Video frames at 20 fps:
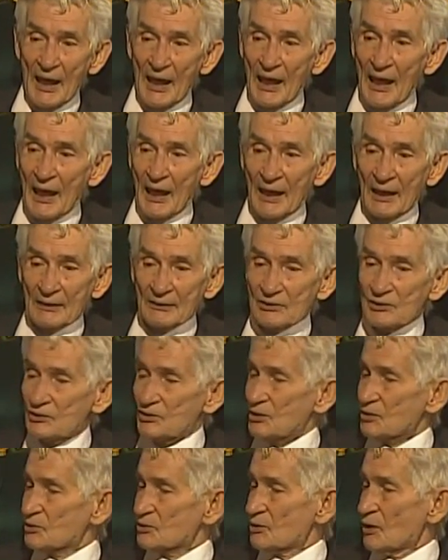and
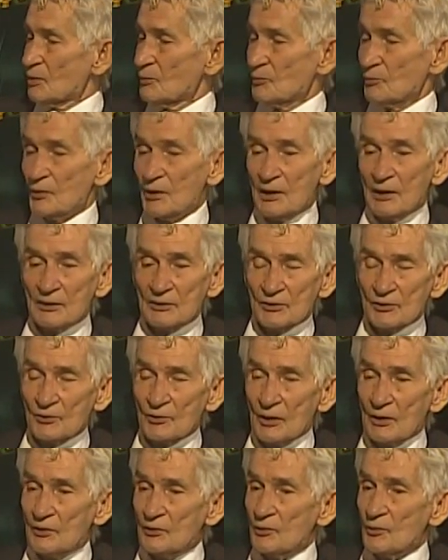just started reading it
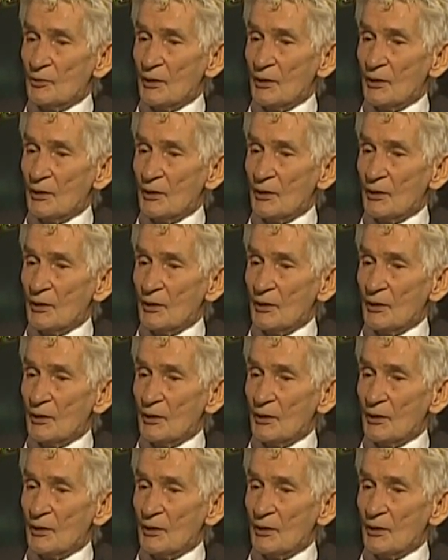straight through,